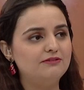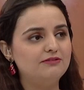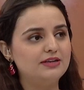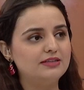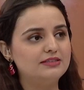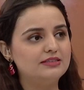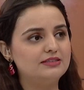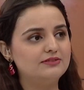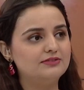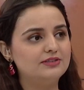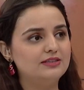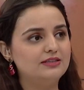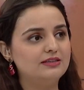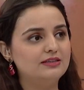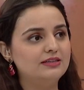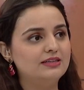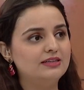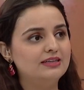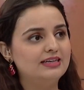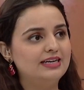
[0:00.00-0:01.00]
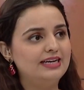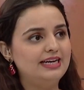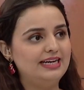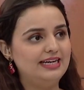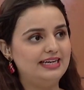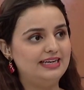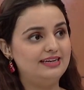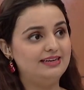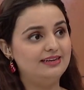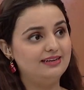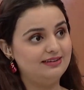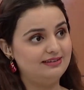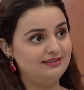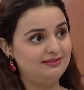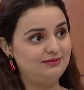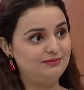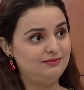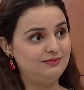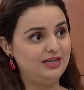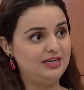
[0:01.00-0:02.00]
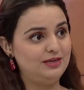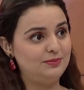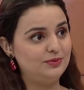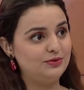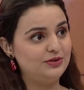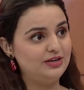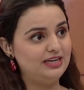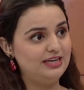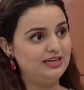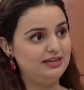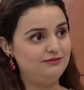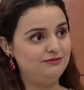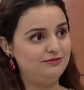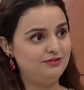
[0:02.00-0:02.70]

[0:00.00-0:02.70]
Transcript: festival in Manipur in Imphal. The